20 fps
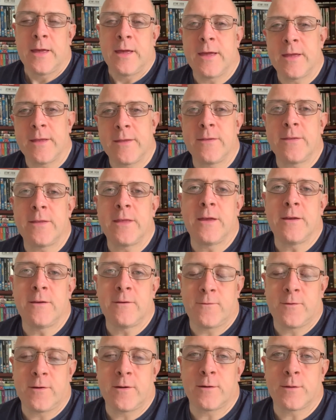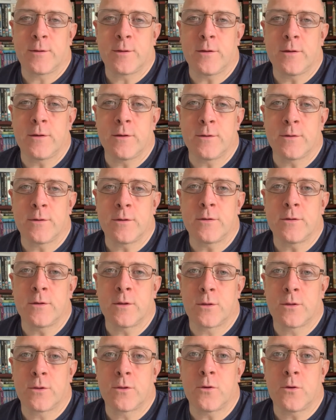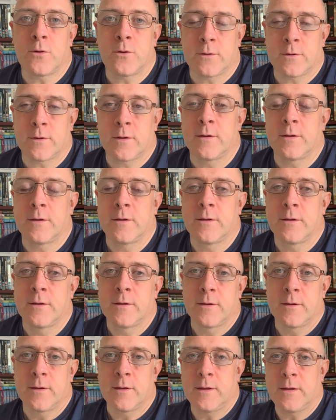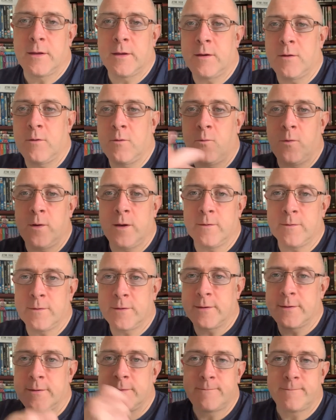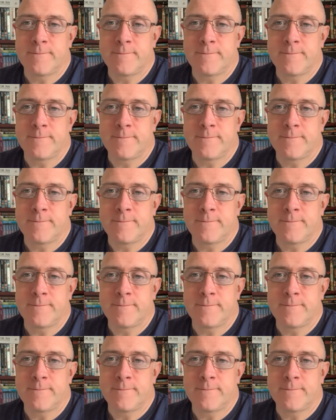Indy versus the sword wielder,